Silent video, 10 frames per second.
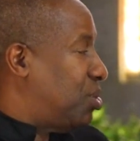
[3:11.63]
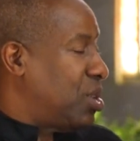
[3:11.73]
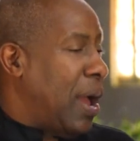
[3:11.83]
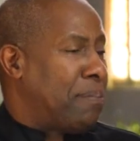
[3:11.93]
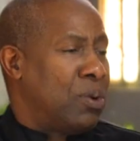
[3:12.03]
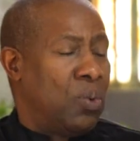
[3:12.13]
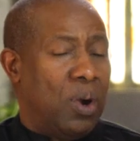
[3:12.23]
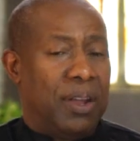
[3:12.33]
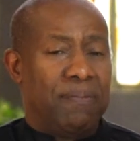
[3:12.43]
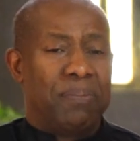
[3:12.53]
chapter
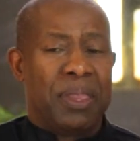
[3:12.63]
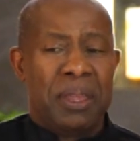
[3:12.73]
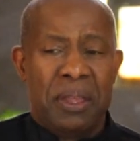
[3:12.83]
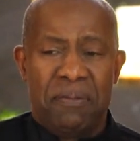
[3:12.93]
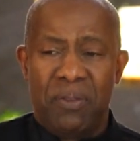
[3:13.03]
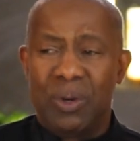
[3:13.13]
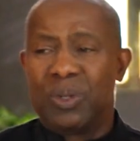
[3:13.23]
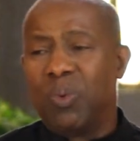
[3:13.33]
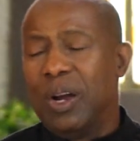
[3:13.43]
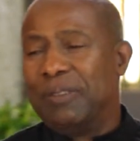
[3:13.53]
1, verse
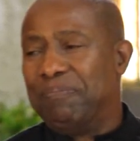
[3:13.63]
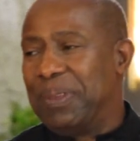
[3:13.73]
1.